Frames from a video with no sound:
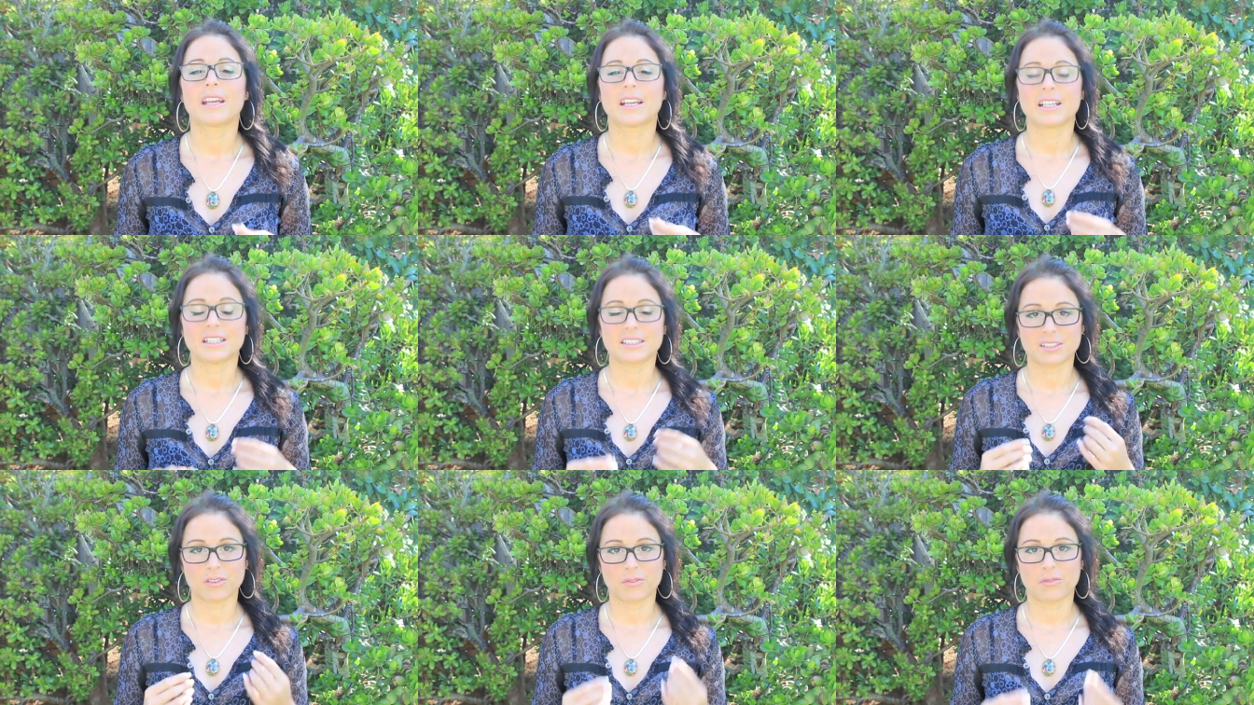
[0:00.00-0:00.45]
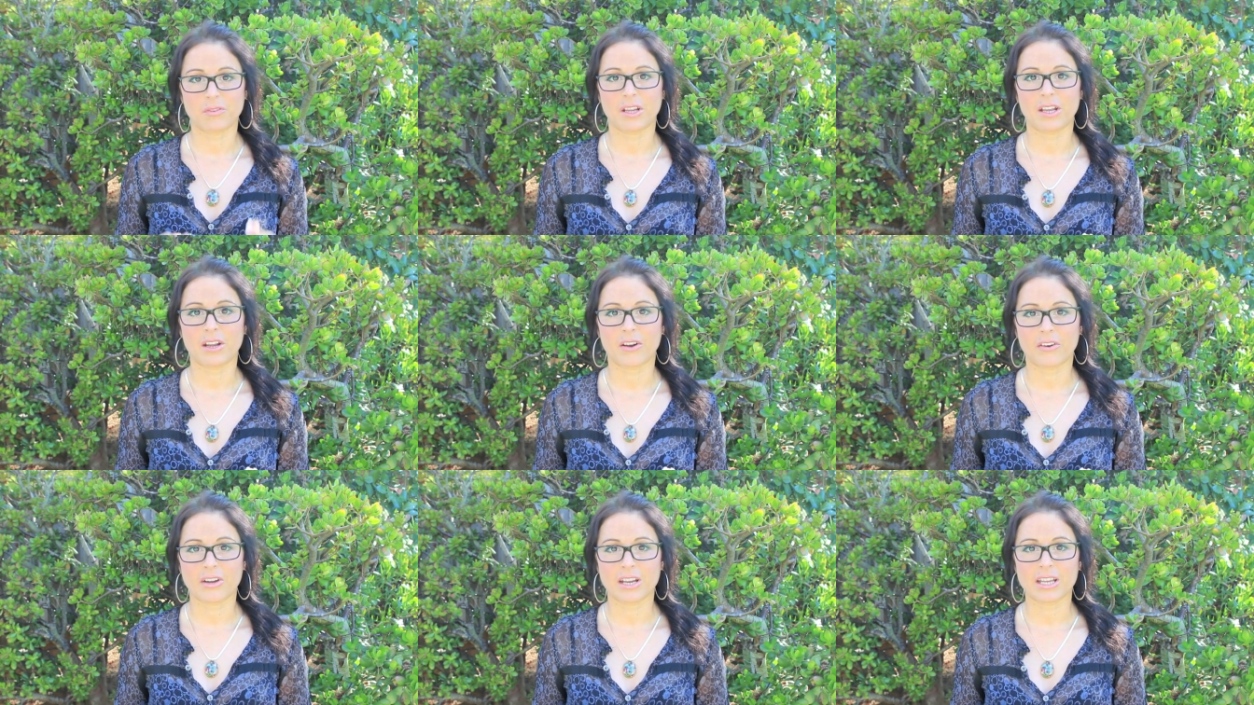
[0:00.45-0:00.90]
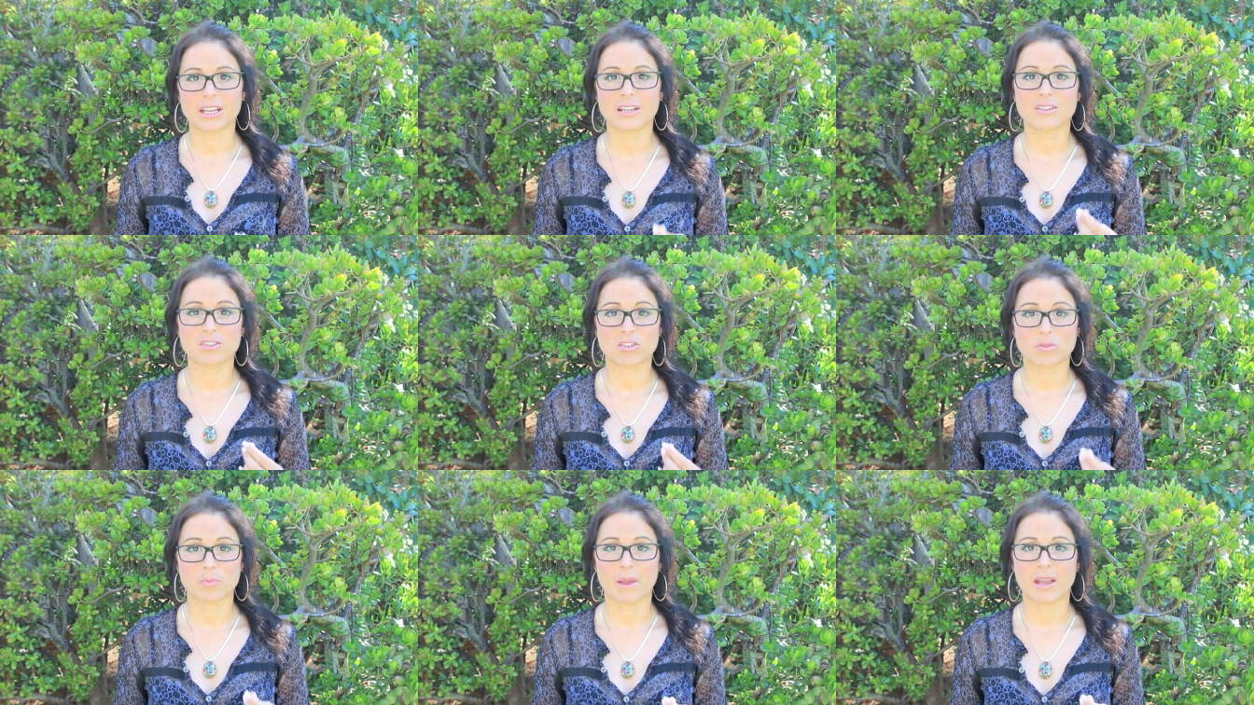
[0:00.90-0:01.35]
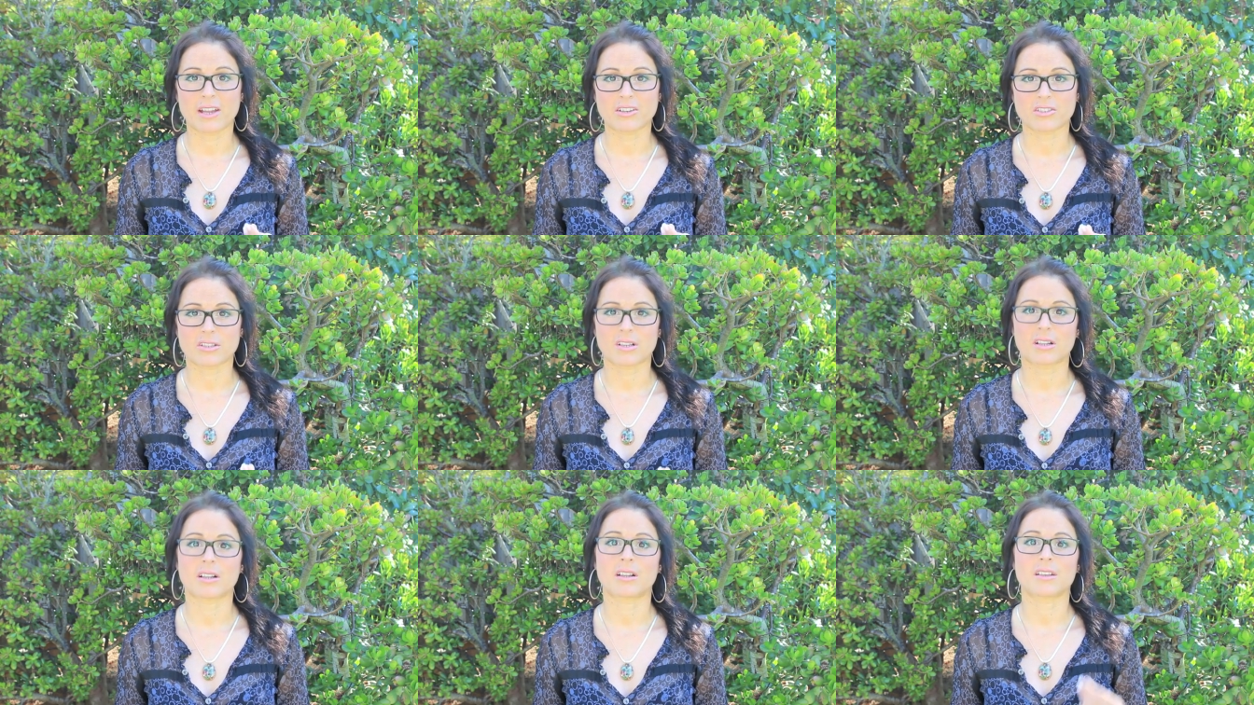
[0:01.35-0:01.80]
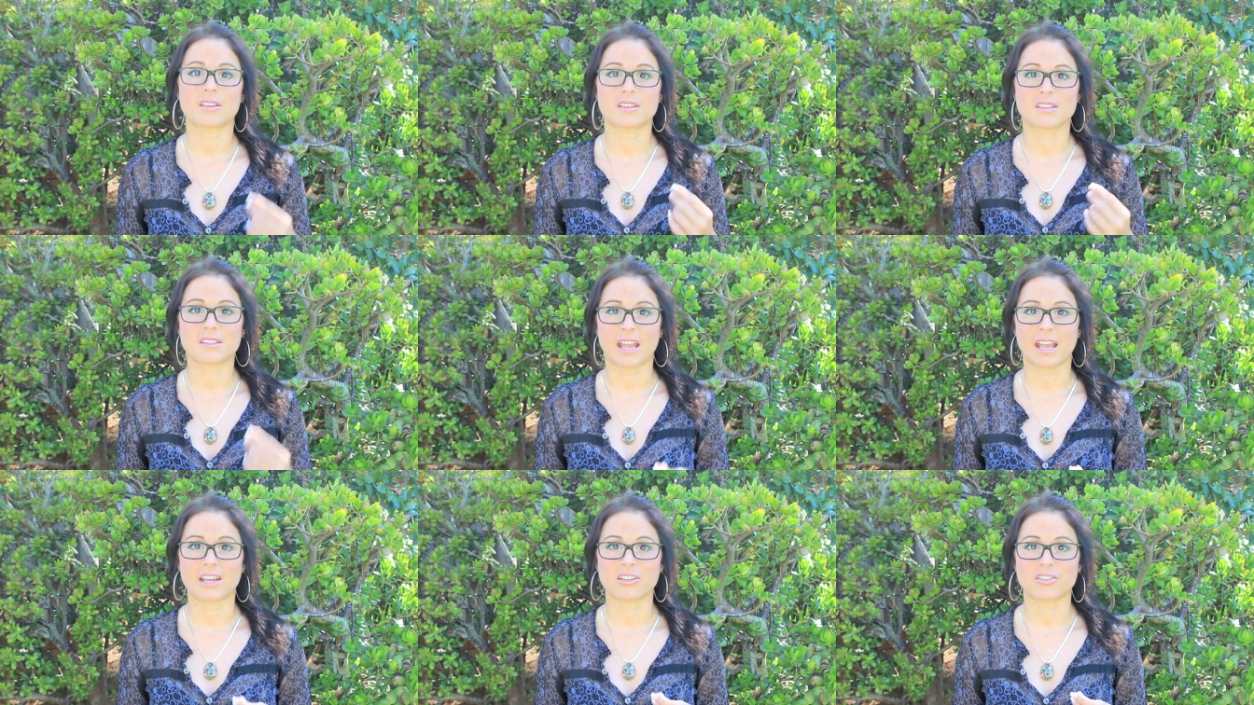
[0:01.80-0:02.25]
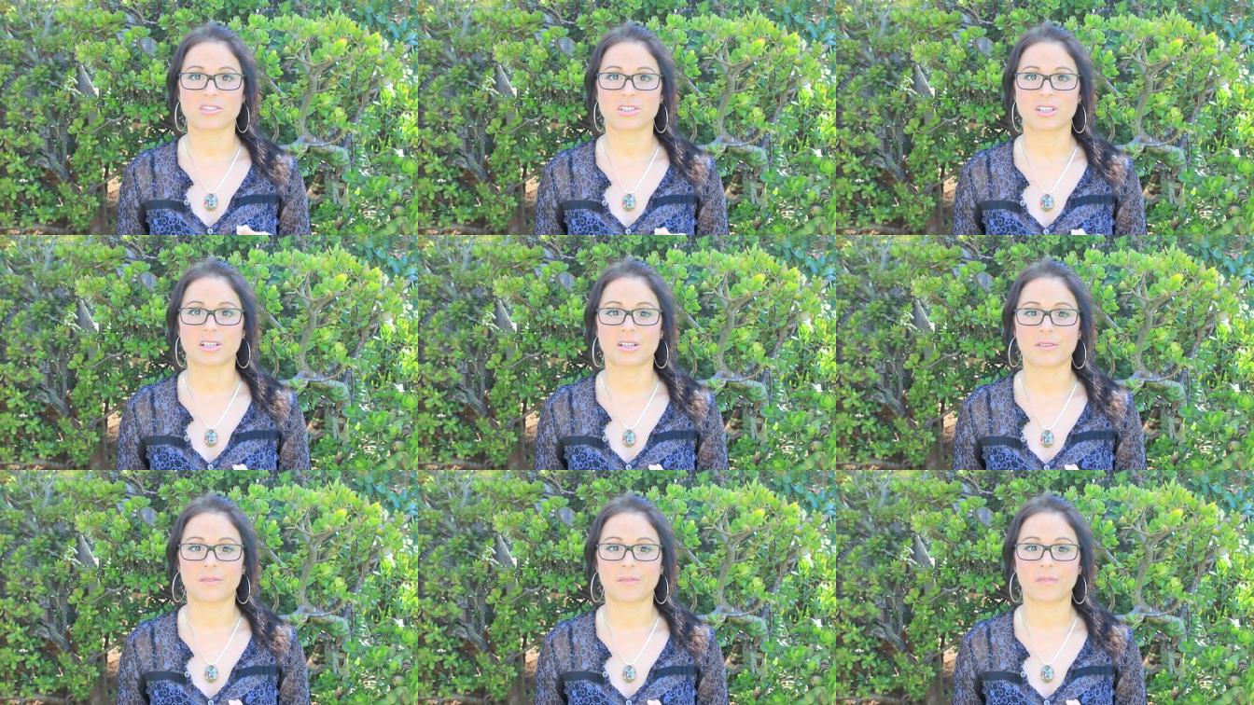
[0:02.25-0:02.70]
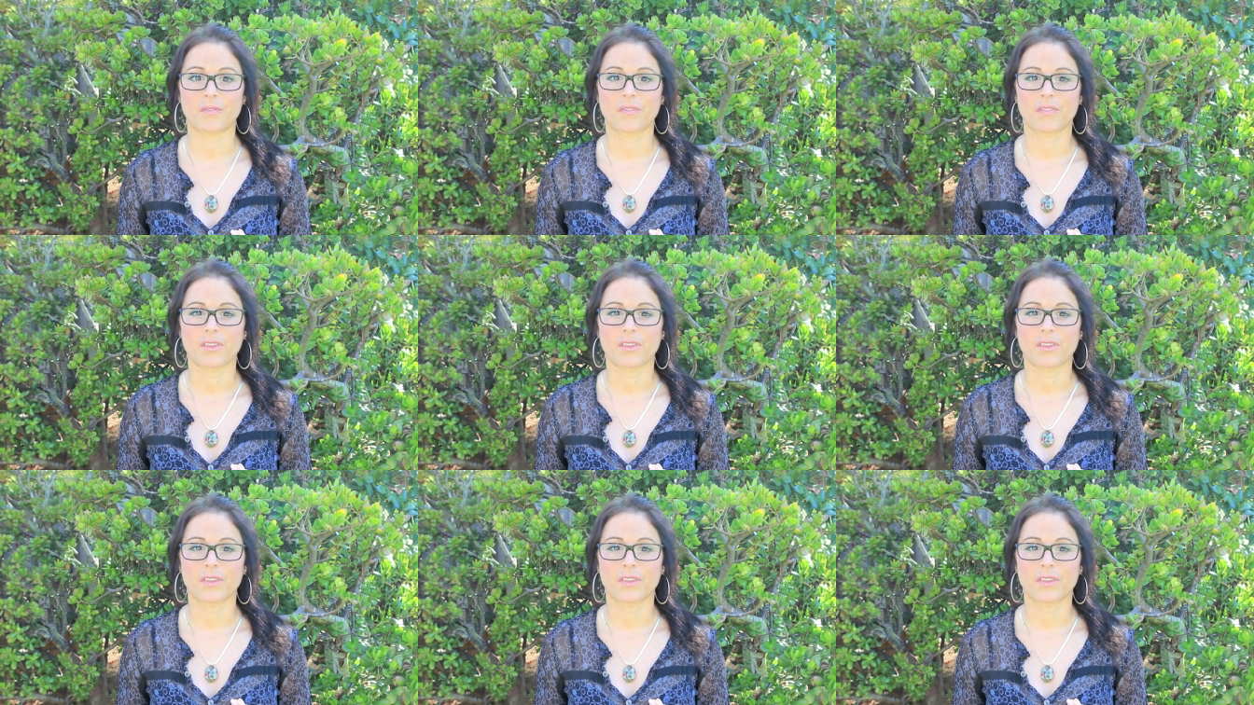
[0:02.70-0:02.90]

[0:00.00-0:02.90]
is a very special session.